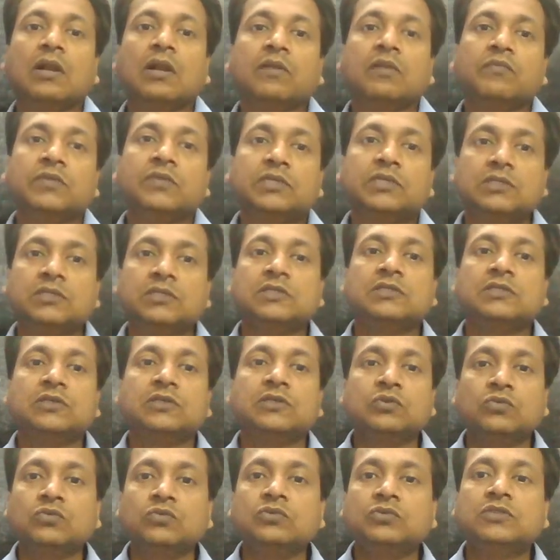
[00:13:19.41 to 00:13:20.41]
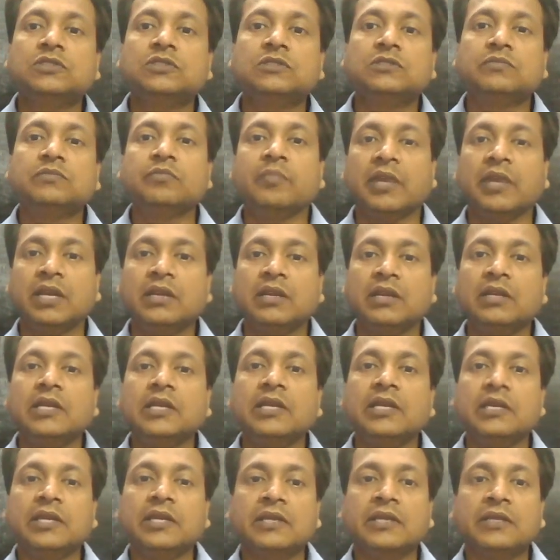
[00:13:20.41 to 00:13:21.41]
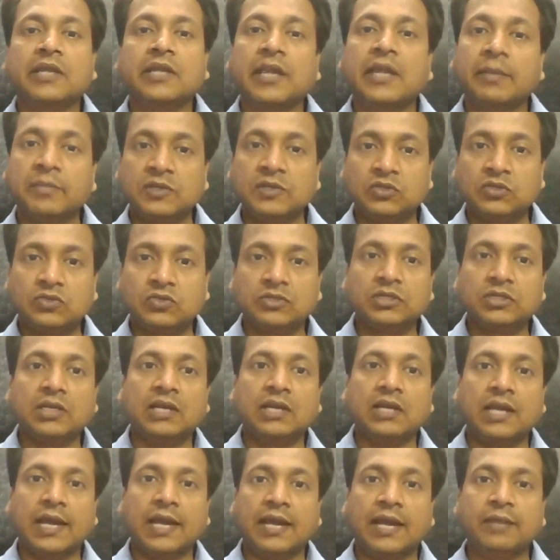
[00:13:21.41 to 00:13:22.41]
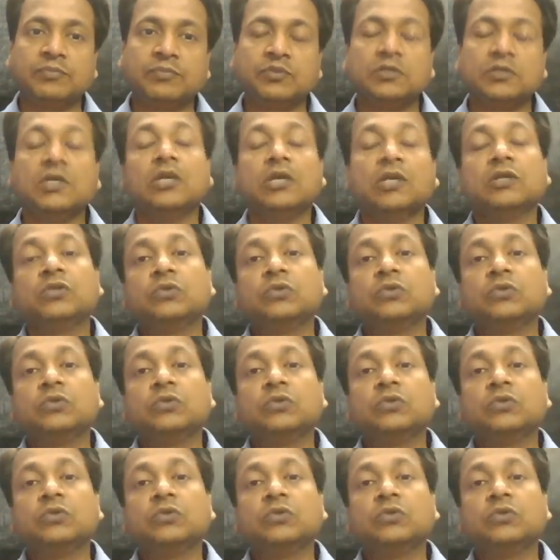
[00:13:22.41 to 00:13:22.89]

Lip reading: which is used mainly in chemistry labs